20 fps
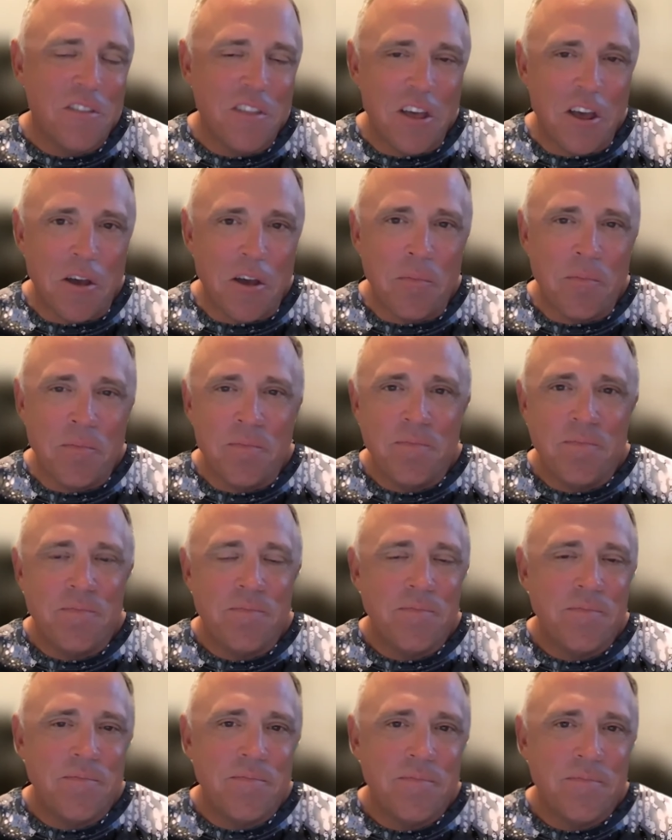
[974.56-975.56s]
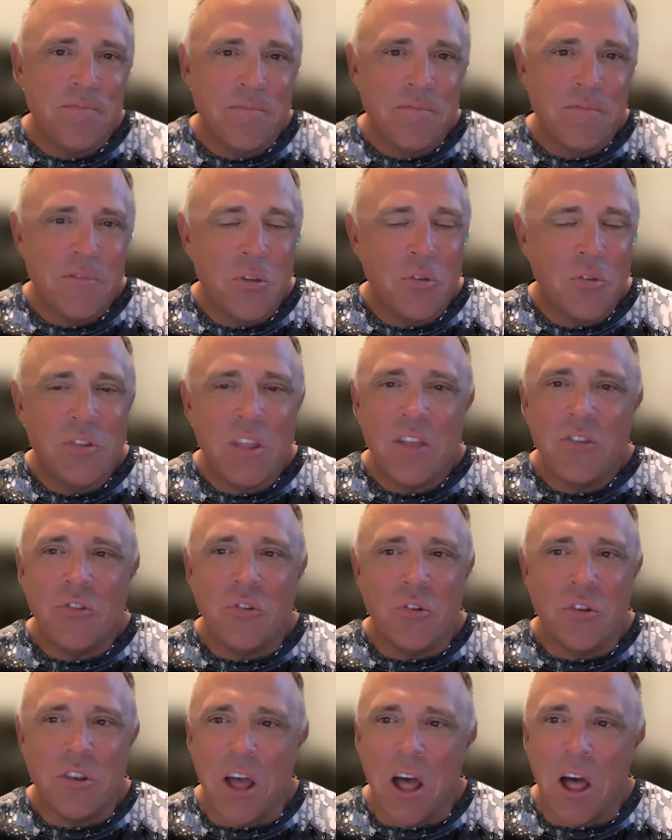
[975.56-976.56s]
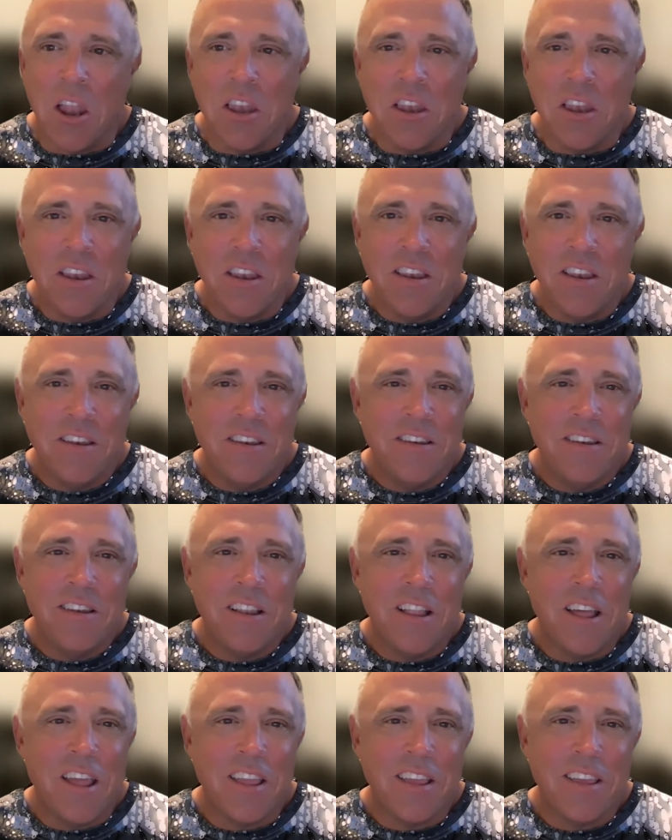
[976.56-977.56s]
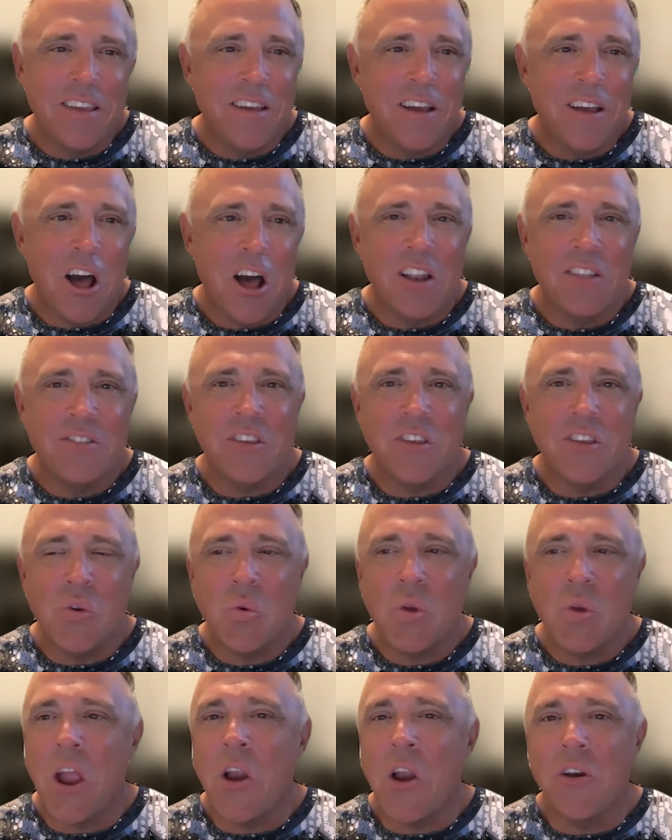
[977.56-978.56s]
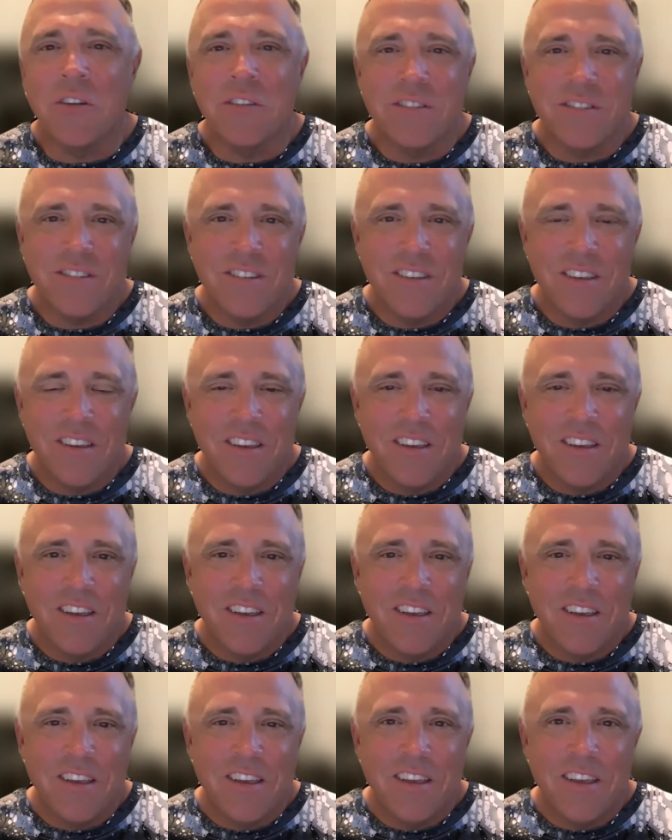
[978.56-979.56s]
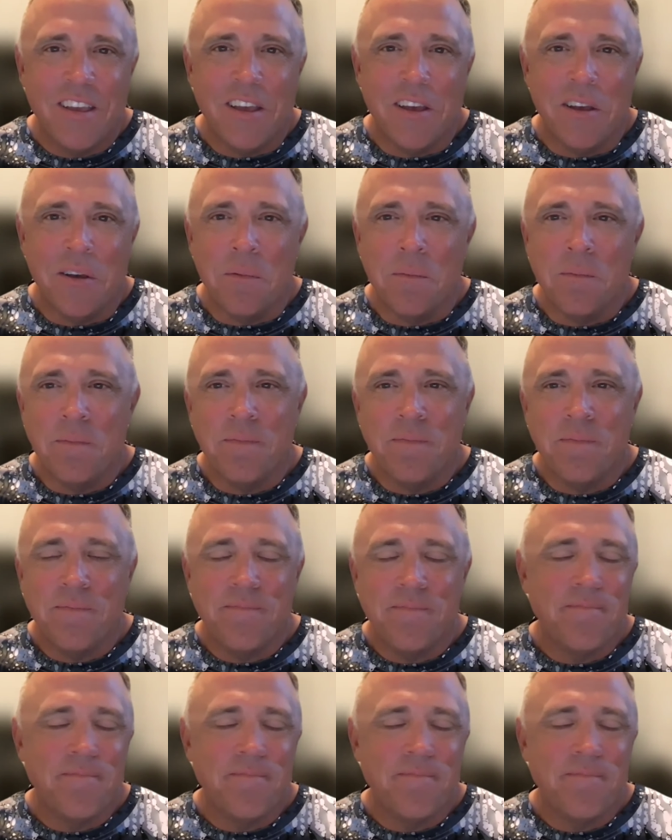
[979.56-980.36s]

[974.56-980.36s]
um, those days are done. Like honestly, who cares? Um,